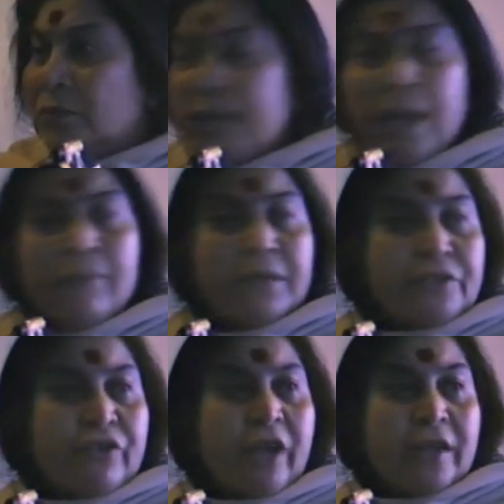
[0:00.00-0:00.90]
Say our
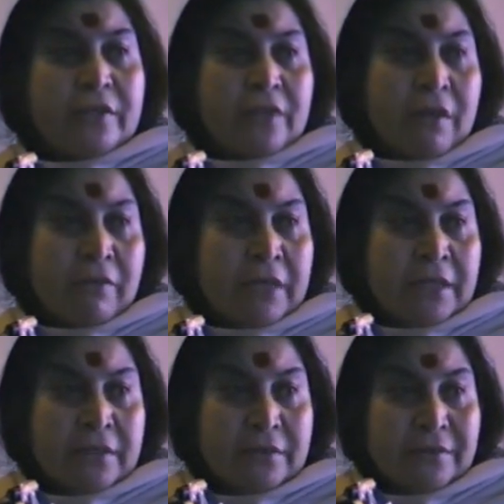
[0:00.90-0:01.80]
strides
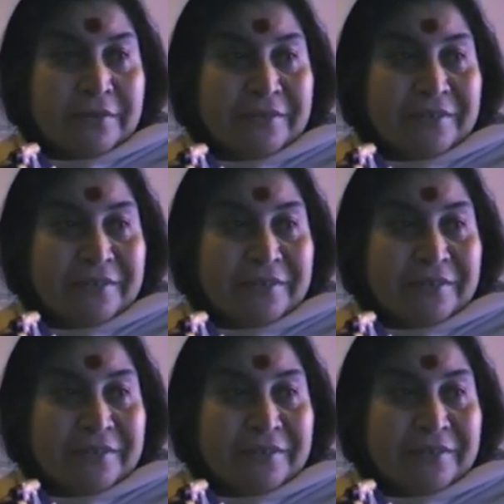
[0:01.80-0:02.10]
nowadays,